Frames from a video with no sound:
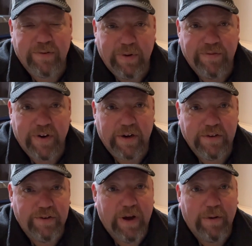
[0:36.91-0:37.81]
so we
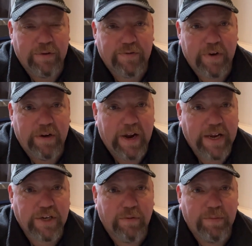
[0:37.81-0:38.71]
figured 2 hours for
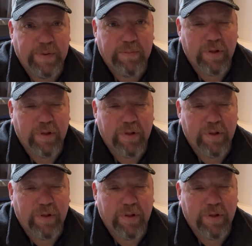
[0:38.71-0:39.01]
international would be